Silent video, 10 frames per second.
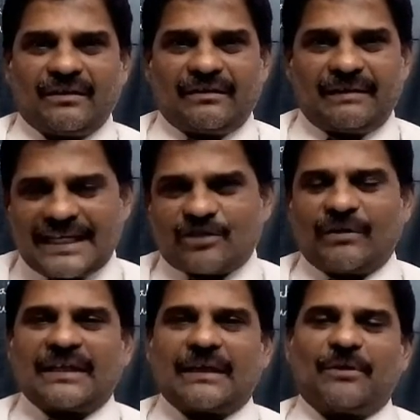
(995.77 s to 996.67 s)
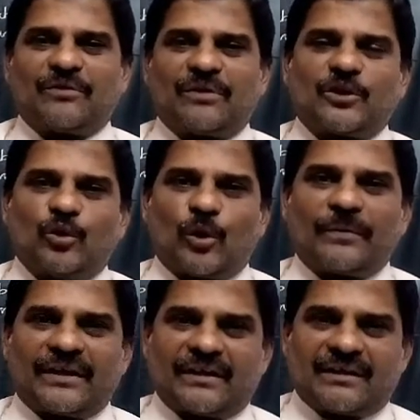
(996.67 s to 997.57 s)
less when compared to the
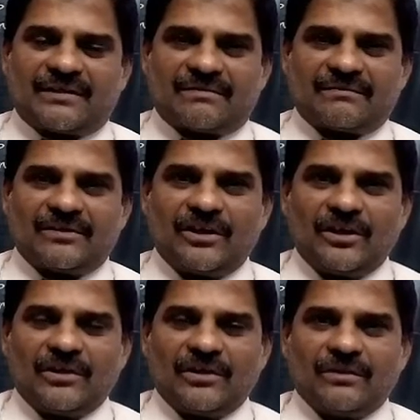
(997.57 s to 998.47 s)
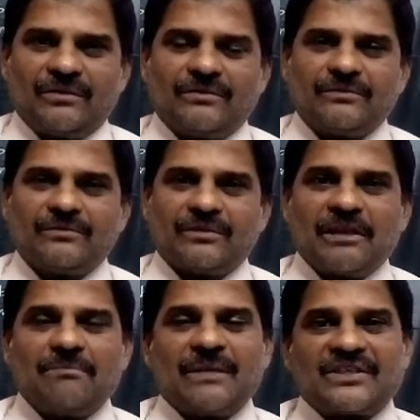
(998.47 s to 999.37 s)
European countries. He
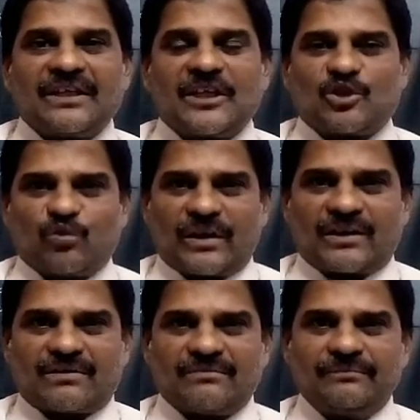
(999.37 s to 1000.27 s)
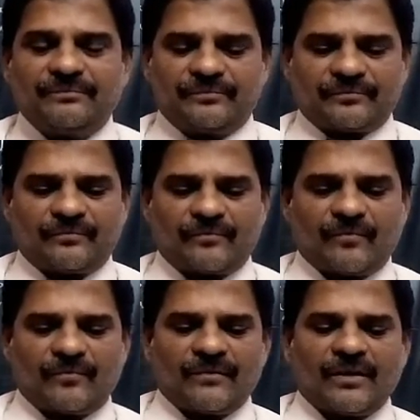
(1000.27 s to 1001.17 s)
mentioned in his works.
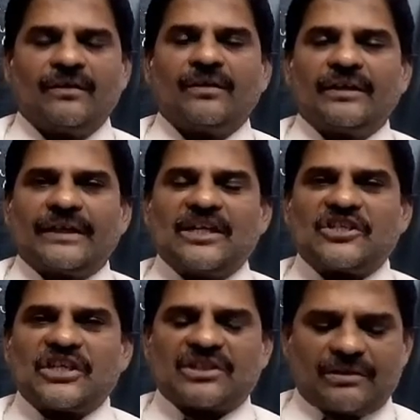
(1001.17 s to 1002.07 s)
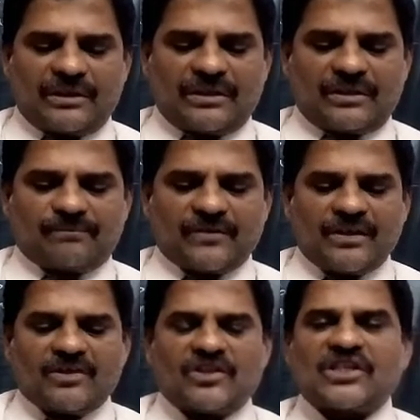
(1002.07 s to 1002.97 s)
In
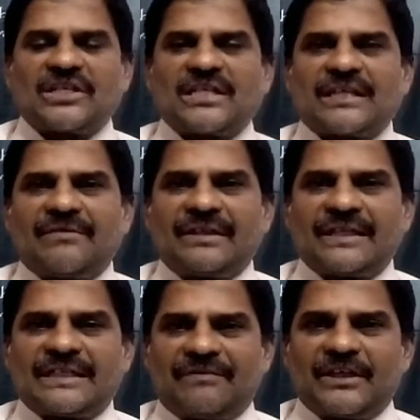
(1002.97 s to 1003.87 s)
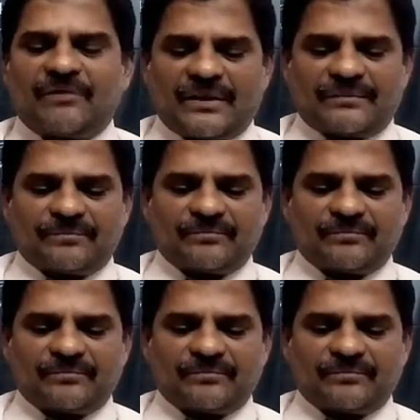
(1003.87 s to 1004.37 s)
1670-71,